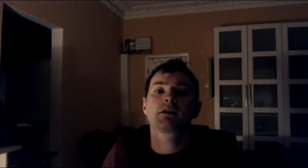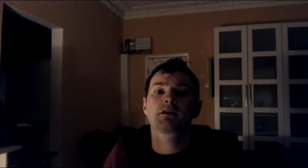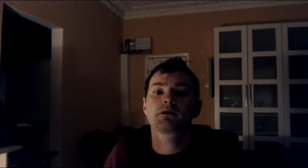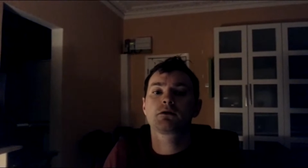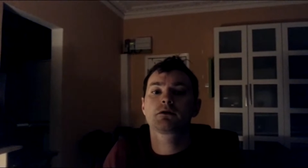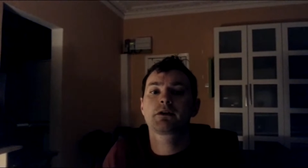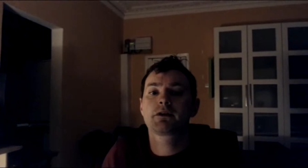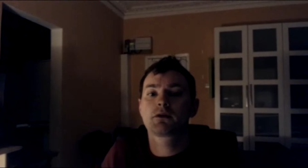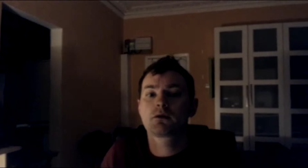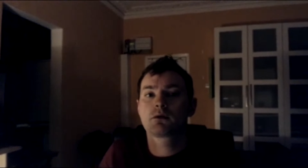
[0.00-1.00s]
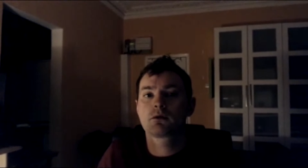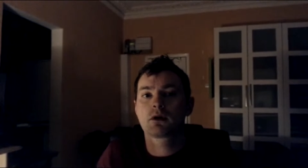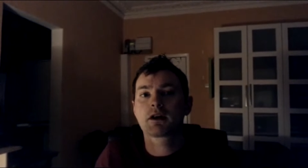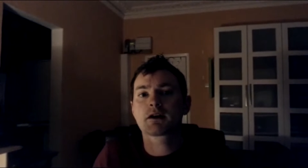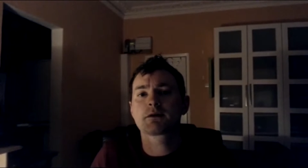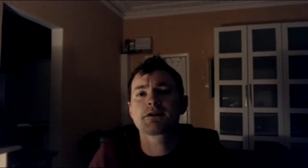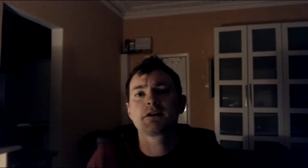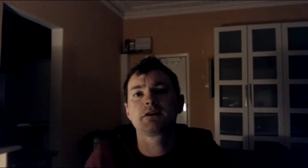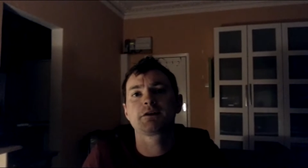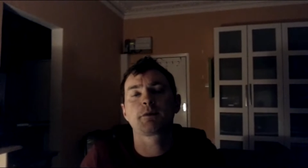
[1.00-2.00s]
that I talked to, like I was
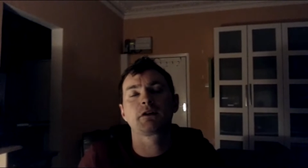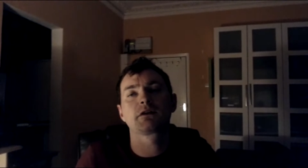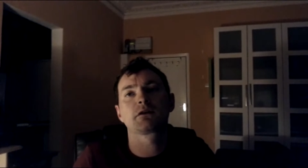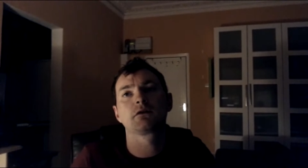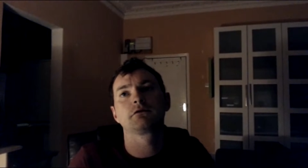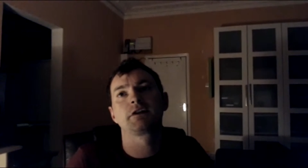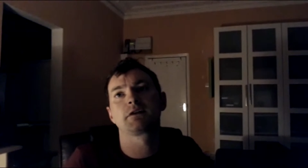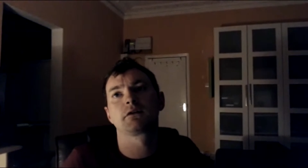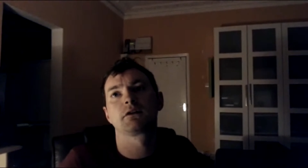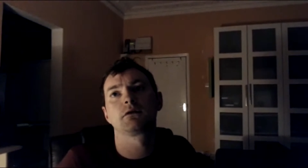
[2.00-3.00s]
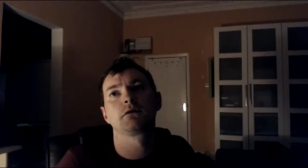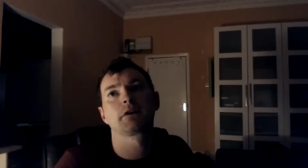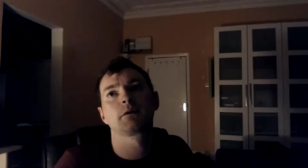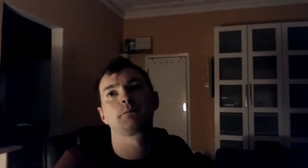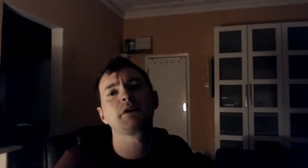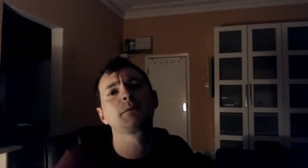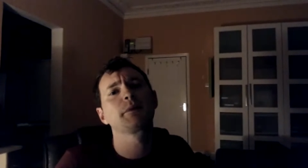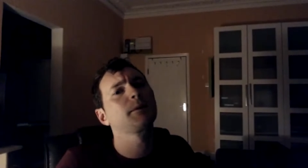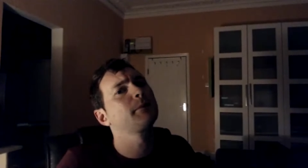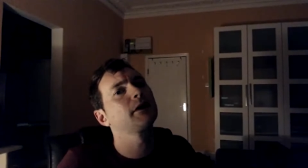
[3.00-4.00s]
seeing this Spanish girl recently who's a
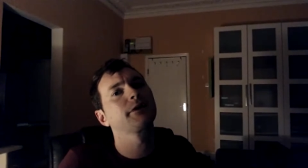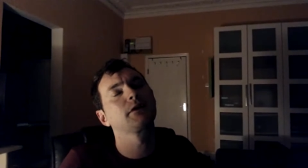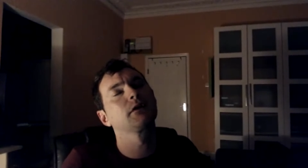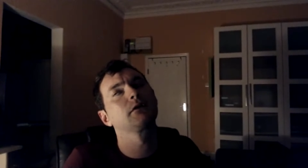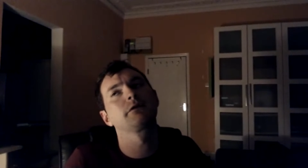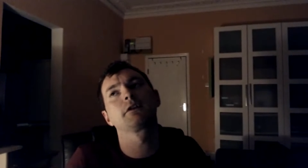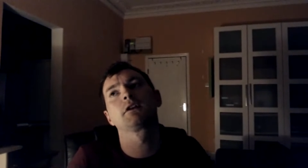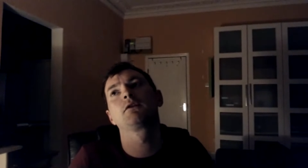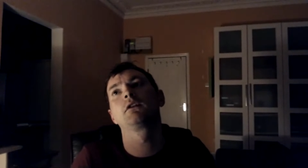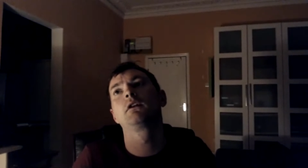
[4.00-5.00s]
big Barcelona fan,